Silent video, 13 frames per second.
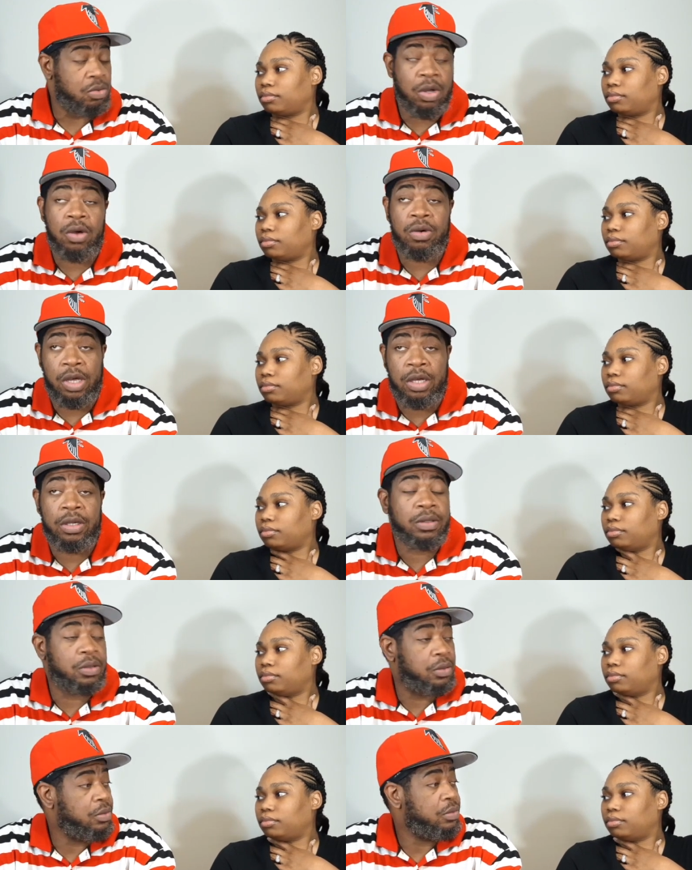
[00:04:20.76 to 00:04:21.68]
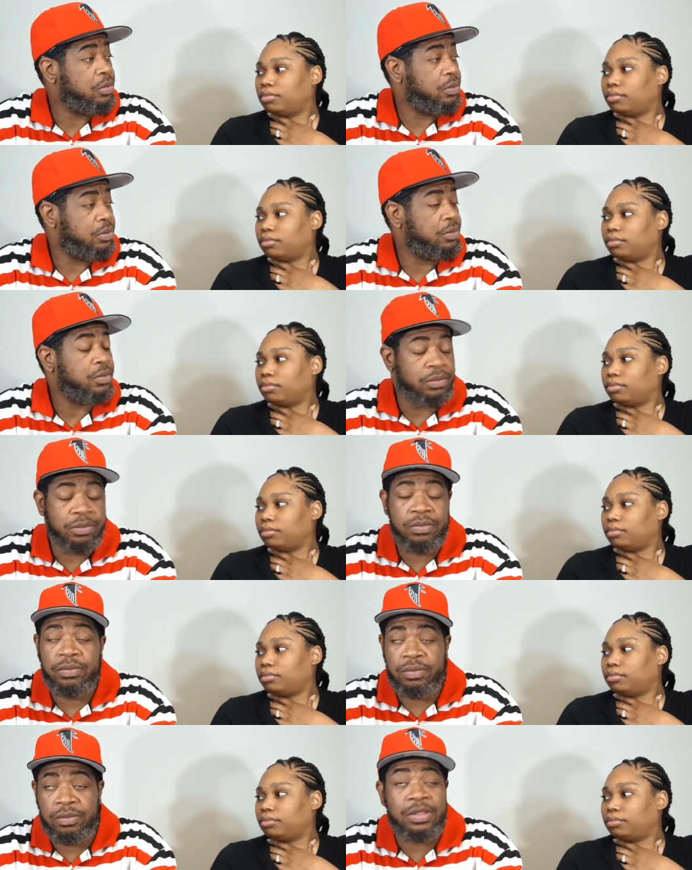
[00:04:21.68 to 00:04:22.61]
Speaker 1: okay.
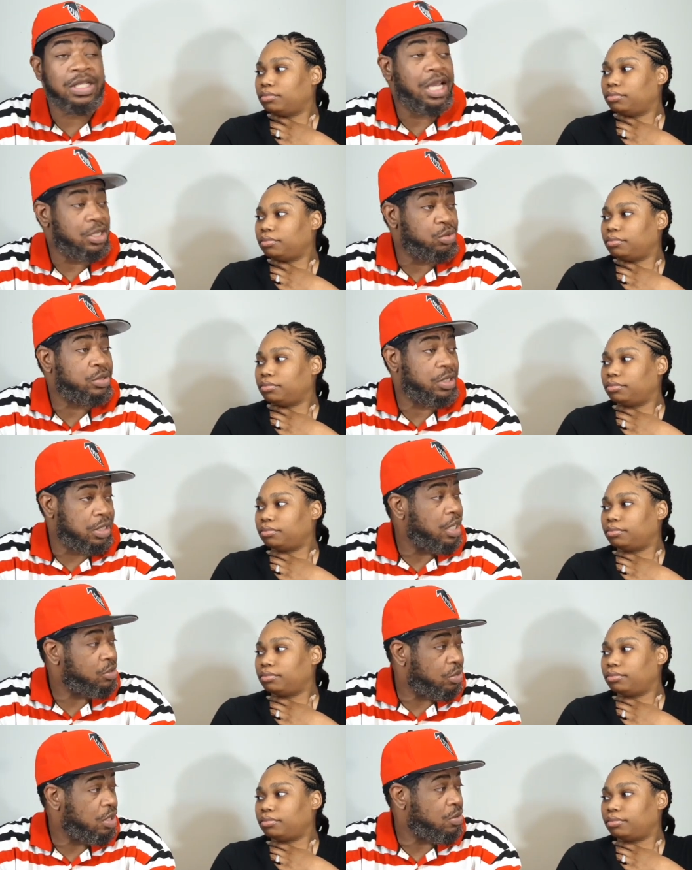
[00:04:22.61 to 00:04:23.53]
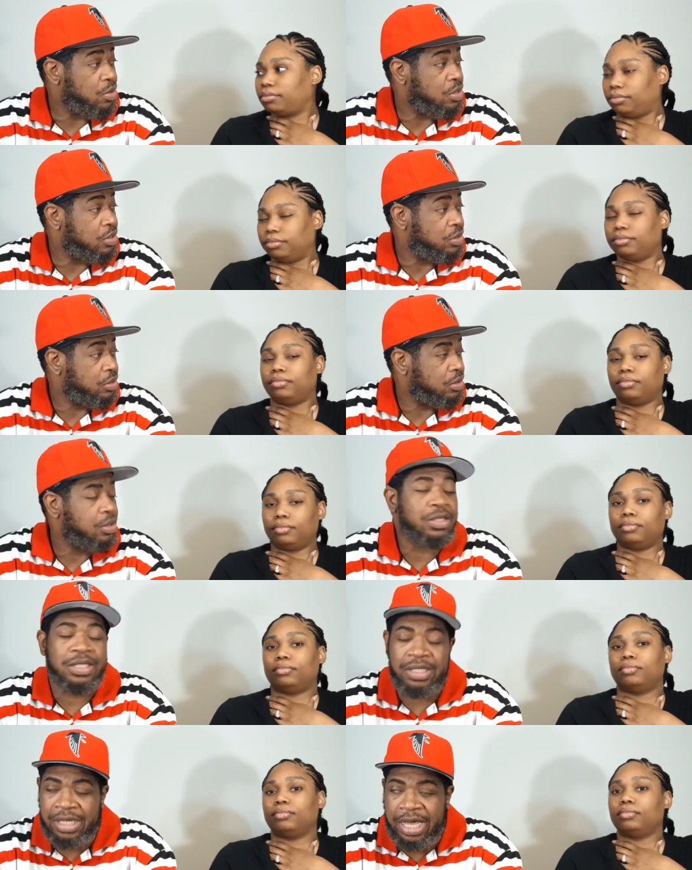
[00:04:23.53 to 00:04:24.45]
That's what that was?
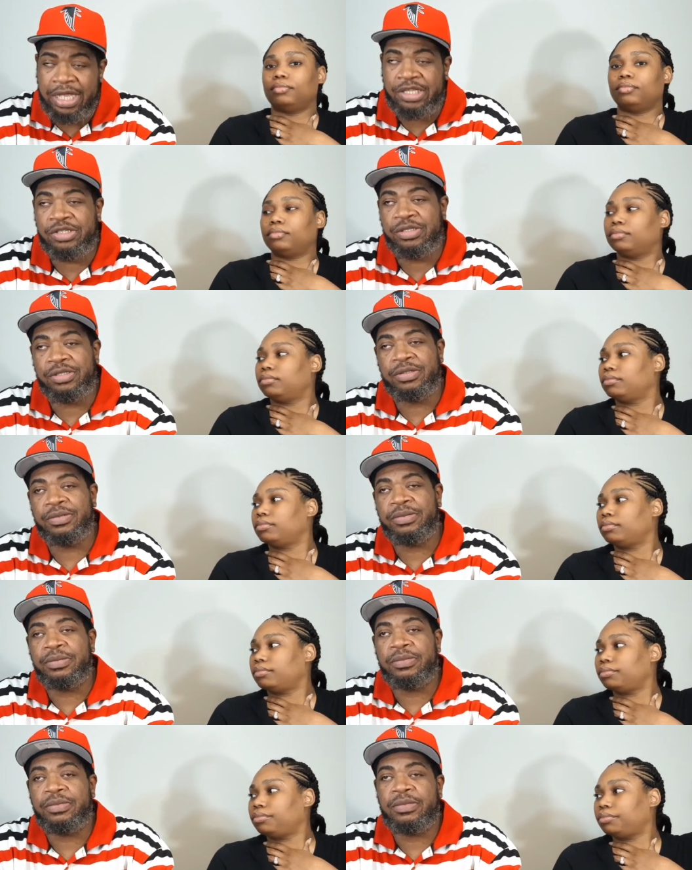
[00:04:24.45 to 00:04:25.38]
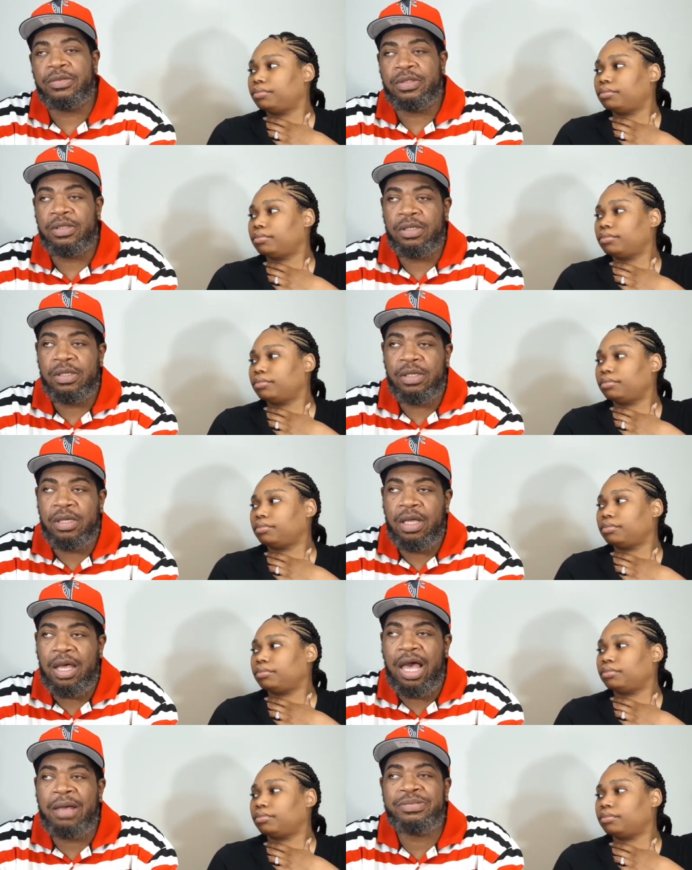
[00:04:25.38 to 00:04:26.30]
Gotcha.
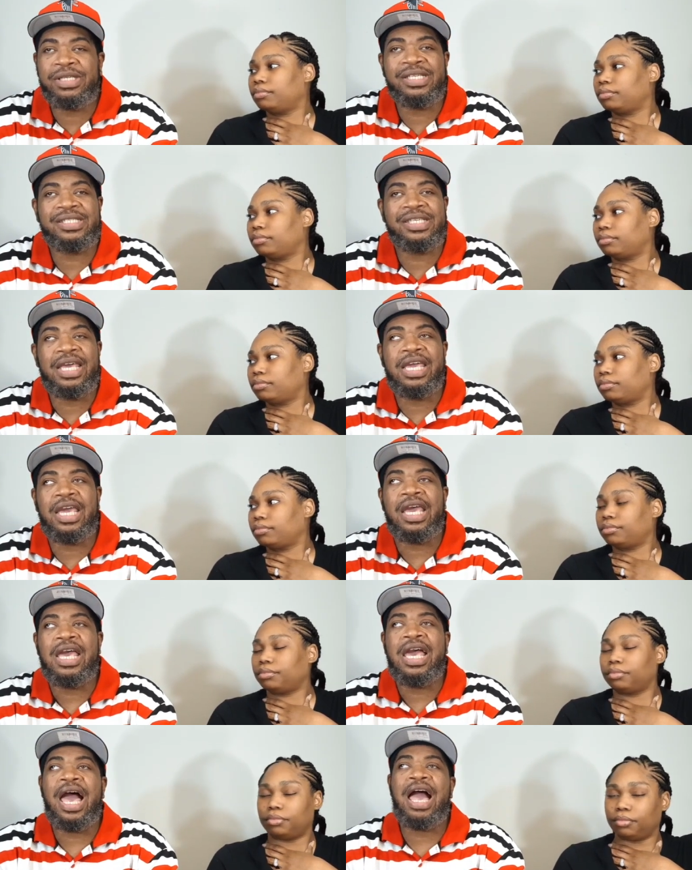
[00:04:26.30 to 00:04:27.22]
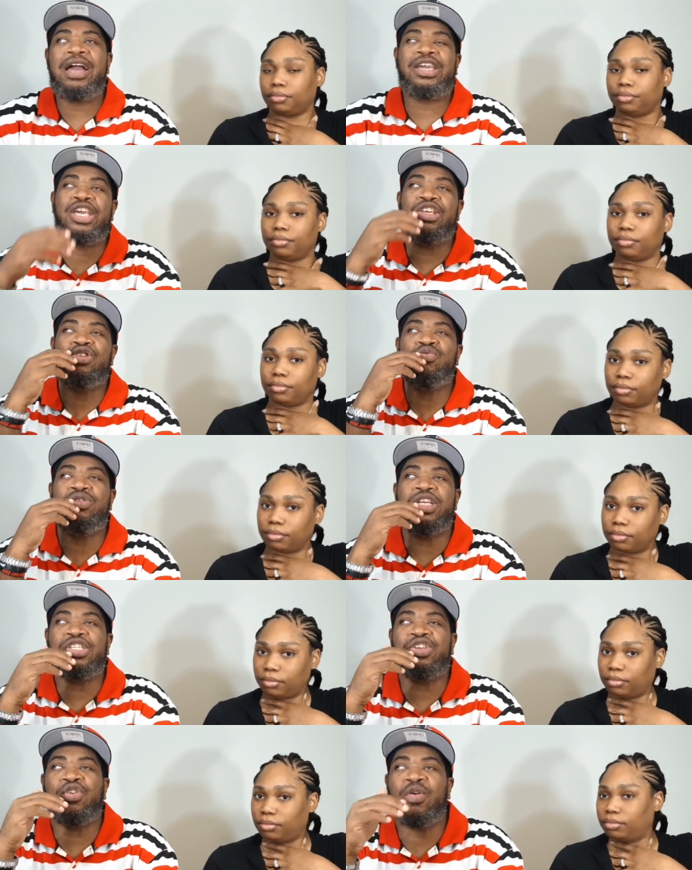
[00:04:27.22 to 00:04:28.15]
I'm just saying, how can you
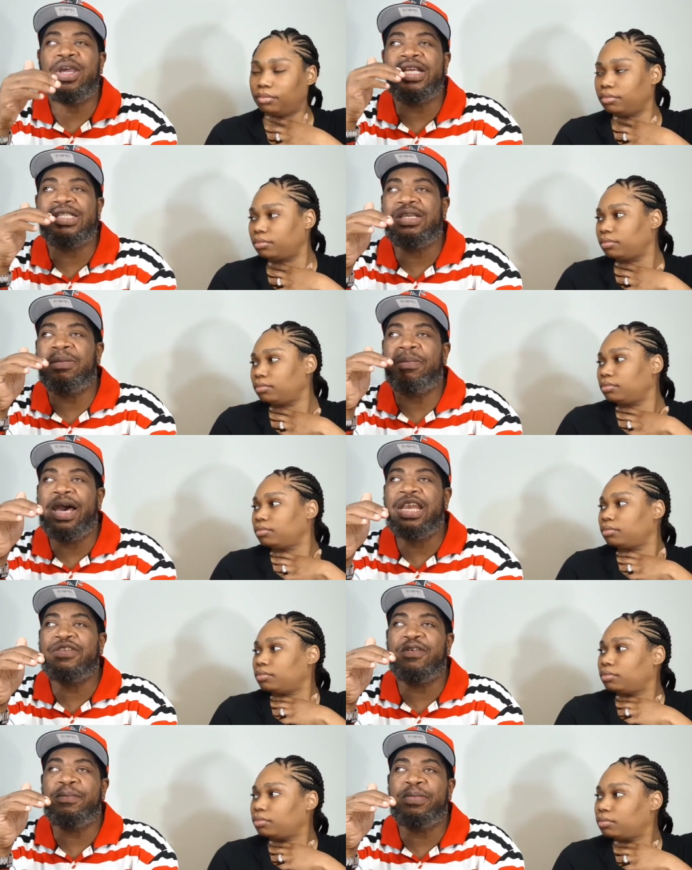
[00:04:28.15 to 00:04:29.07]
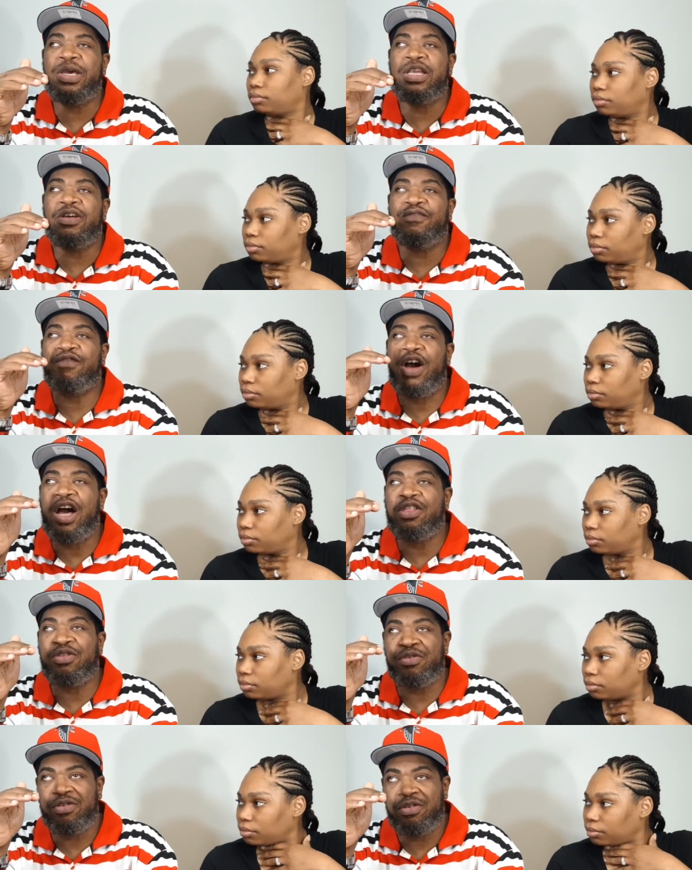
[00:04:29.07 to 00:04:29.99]
discredit somebody for being a
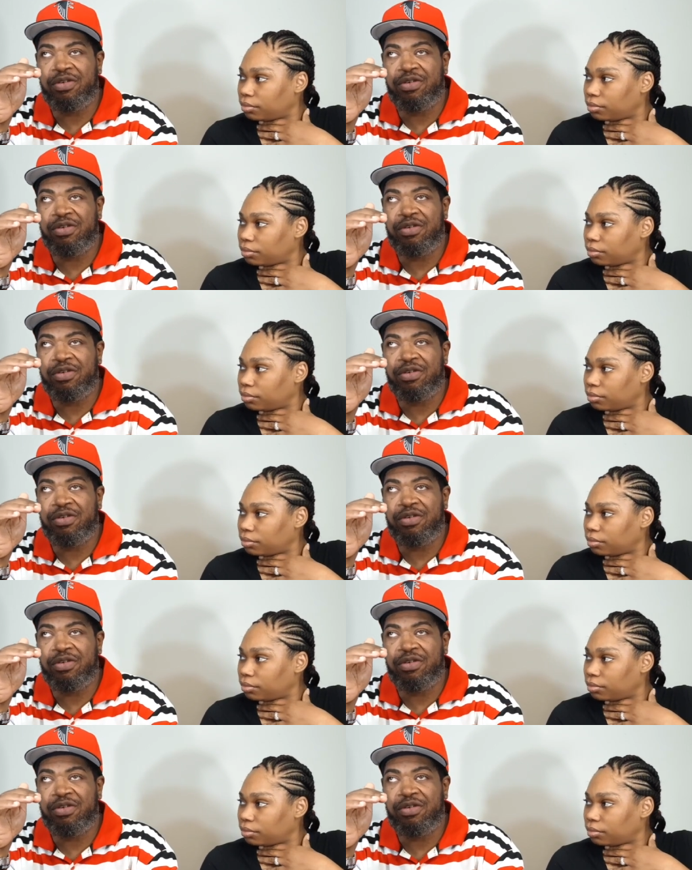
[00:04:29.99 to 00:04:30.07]
father